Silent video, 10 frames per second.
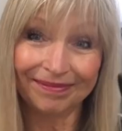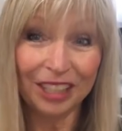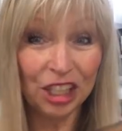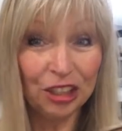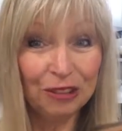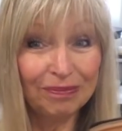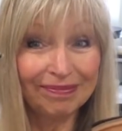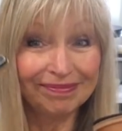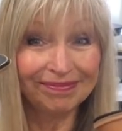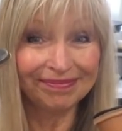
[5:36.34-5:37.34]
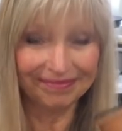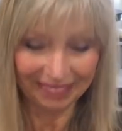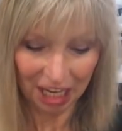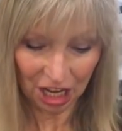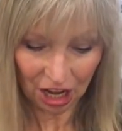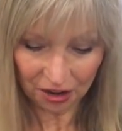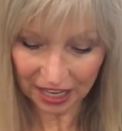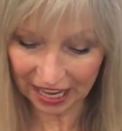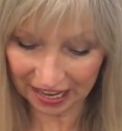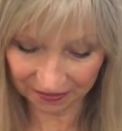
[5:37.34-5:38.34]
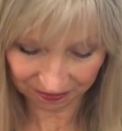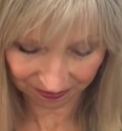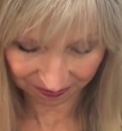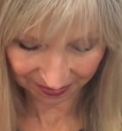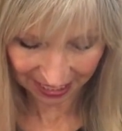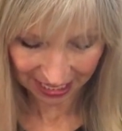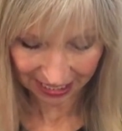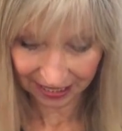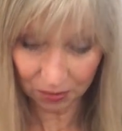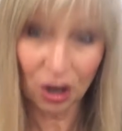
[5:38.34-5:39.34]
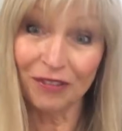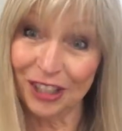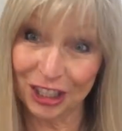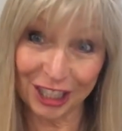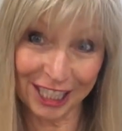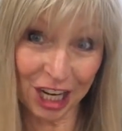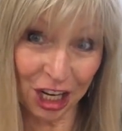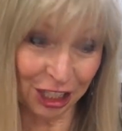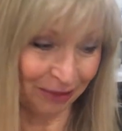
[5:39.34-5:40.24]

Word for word: Cute. Okay, so we're off to a good start.